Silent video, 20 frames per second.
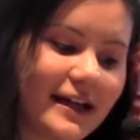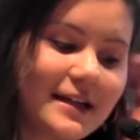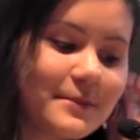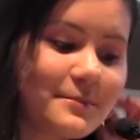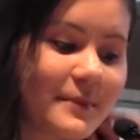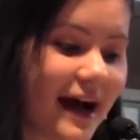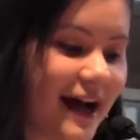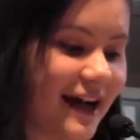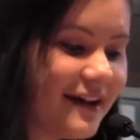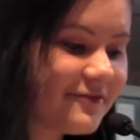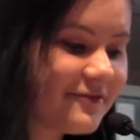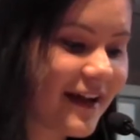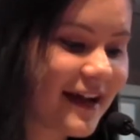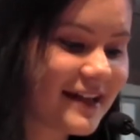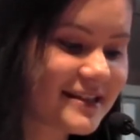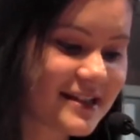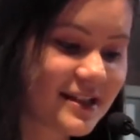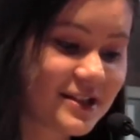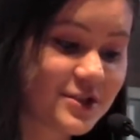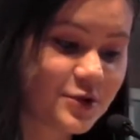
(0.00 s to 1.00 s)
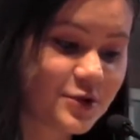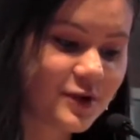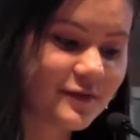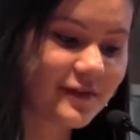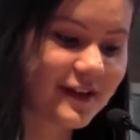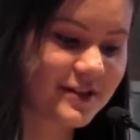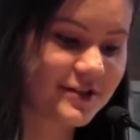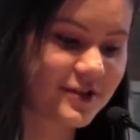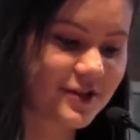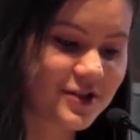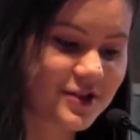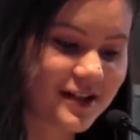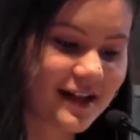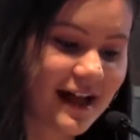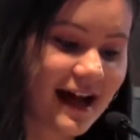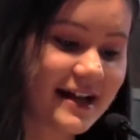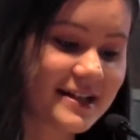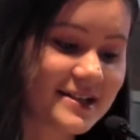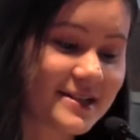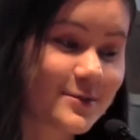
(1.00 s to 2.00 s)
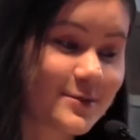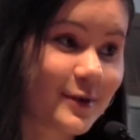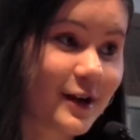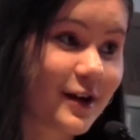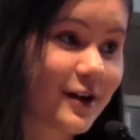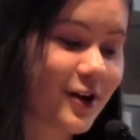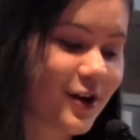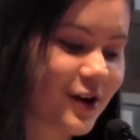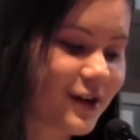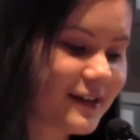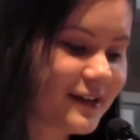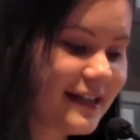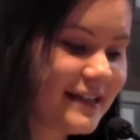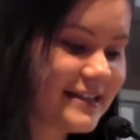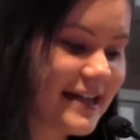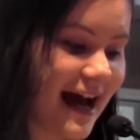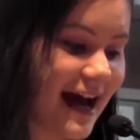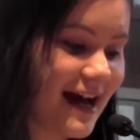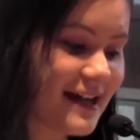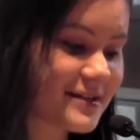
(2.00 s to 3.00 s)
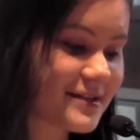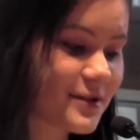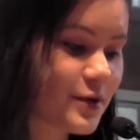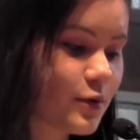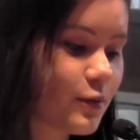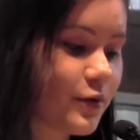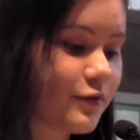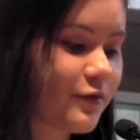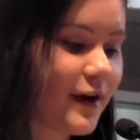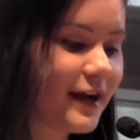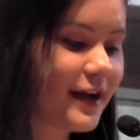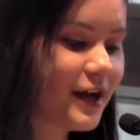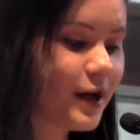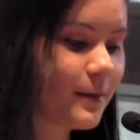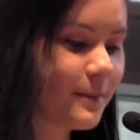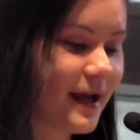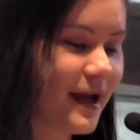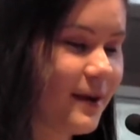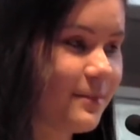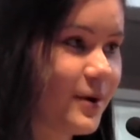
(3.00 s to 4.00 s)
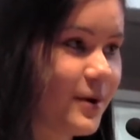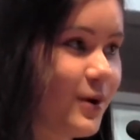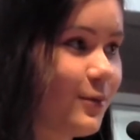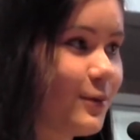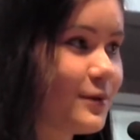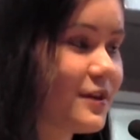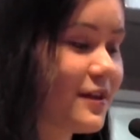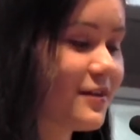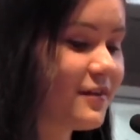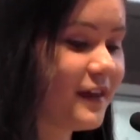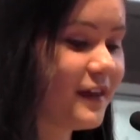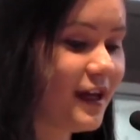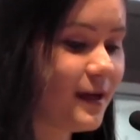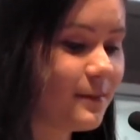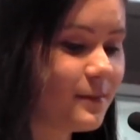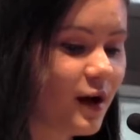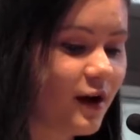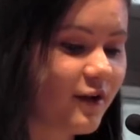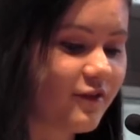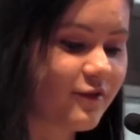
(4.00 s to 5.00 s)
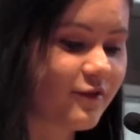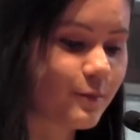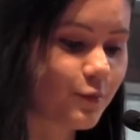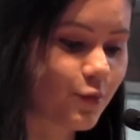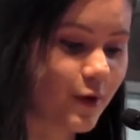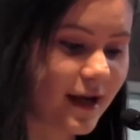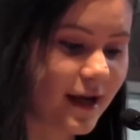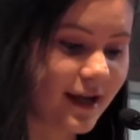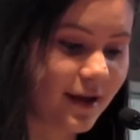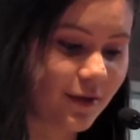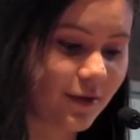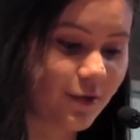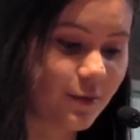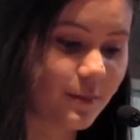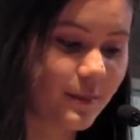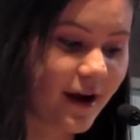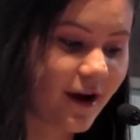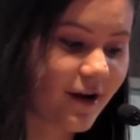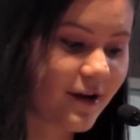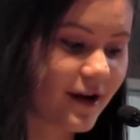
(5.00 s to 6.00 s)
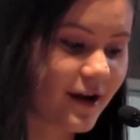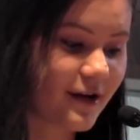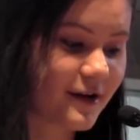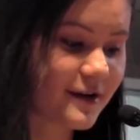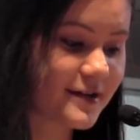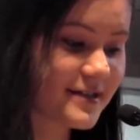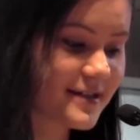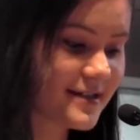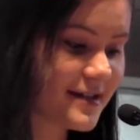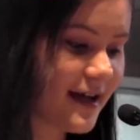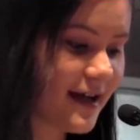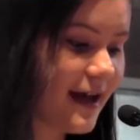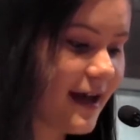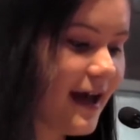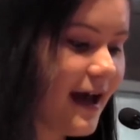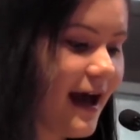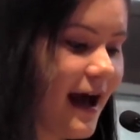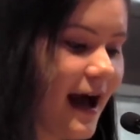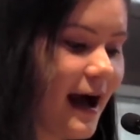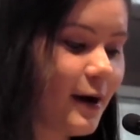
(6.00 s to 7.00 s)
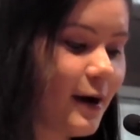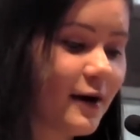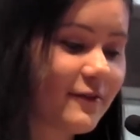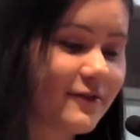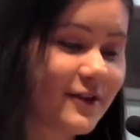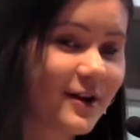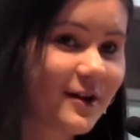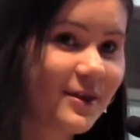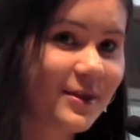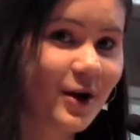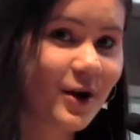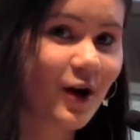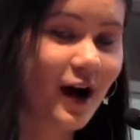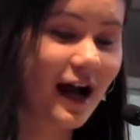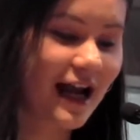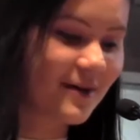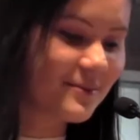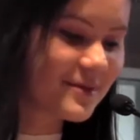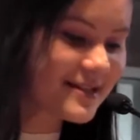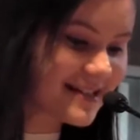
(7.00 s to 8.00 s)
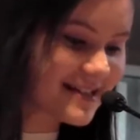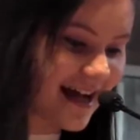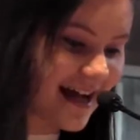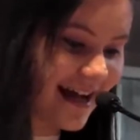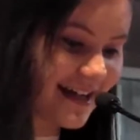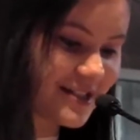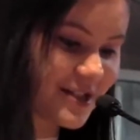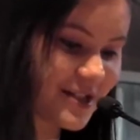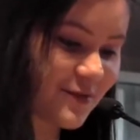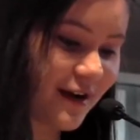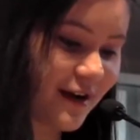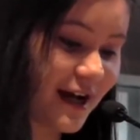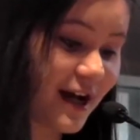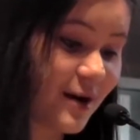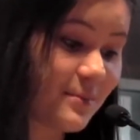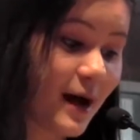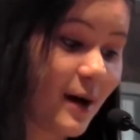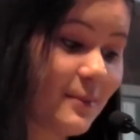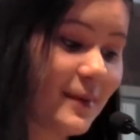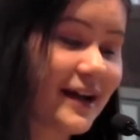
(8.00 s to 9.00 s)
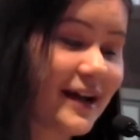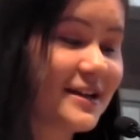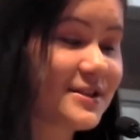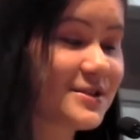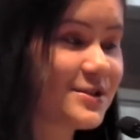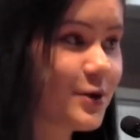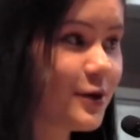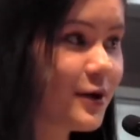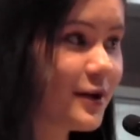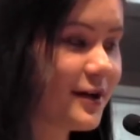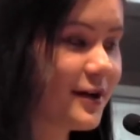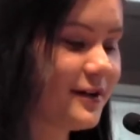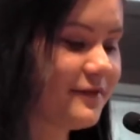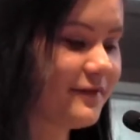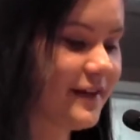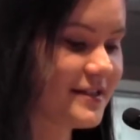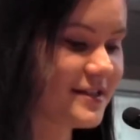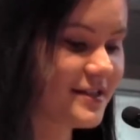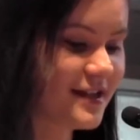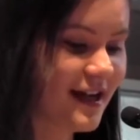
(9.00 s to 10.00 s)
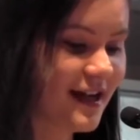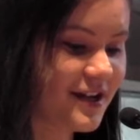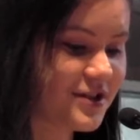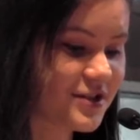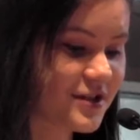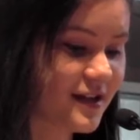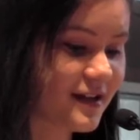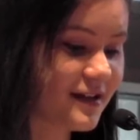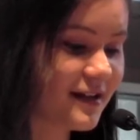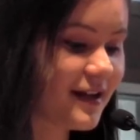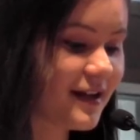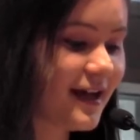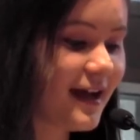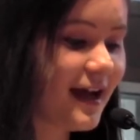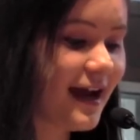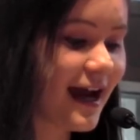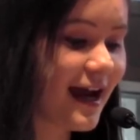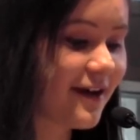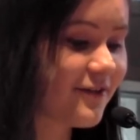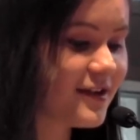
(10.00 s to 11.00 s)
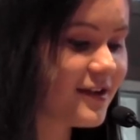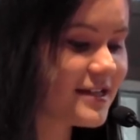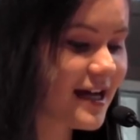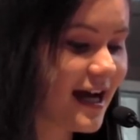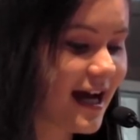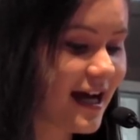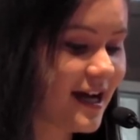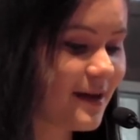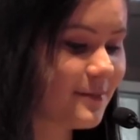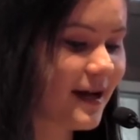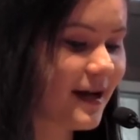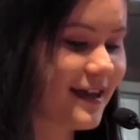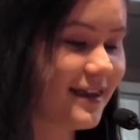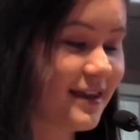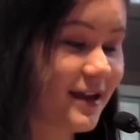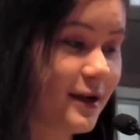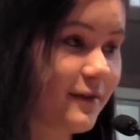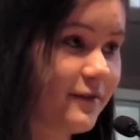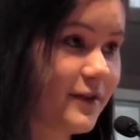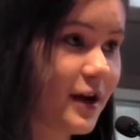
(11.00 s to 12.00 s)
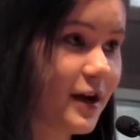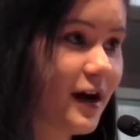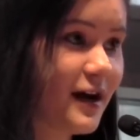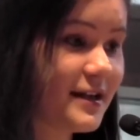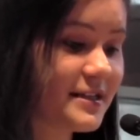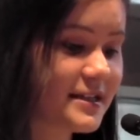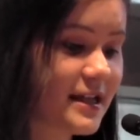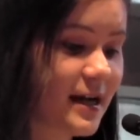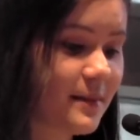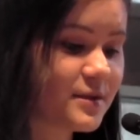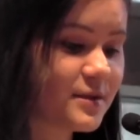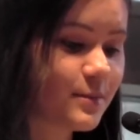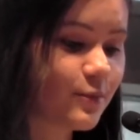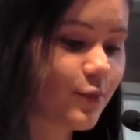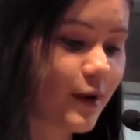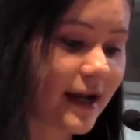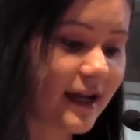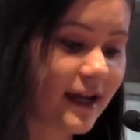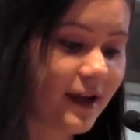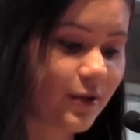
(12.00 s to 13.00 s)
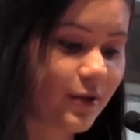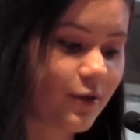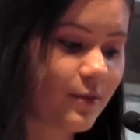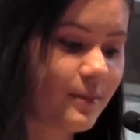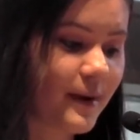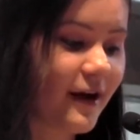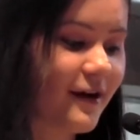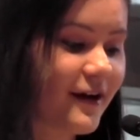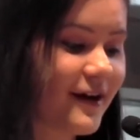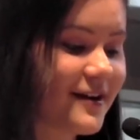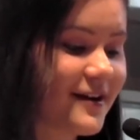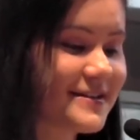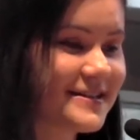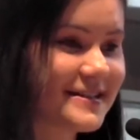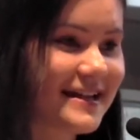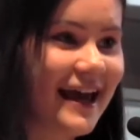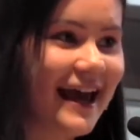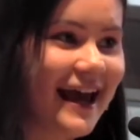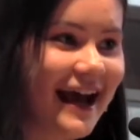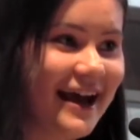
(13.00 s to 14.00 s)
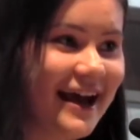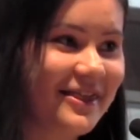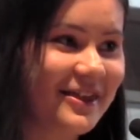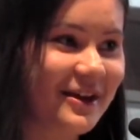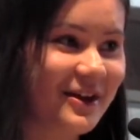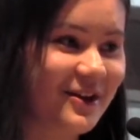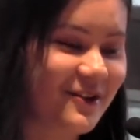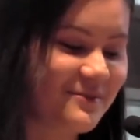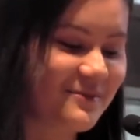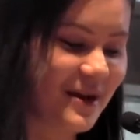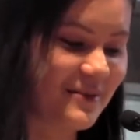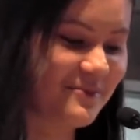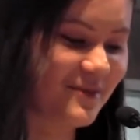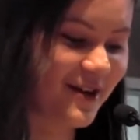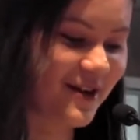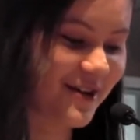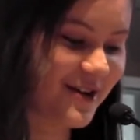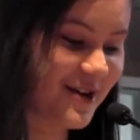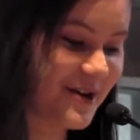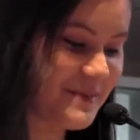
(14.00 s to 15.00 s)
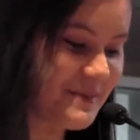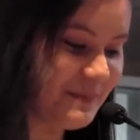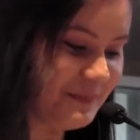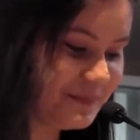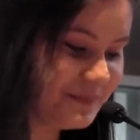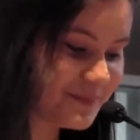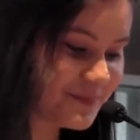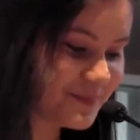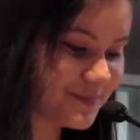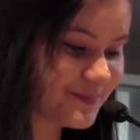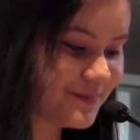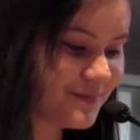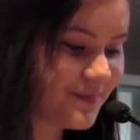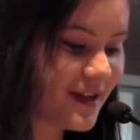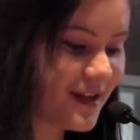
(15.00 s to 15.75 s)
In my advanced history research class, we are currently tasked with writing a paper with the theme of breaking through barriers. However, though I am assigned to write about my historical investigation, every time I think of the concept breaking through barriers, I think of my mother.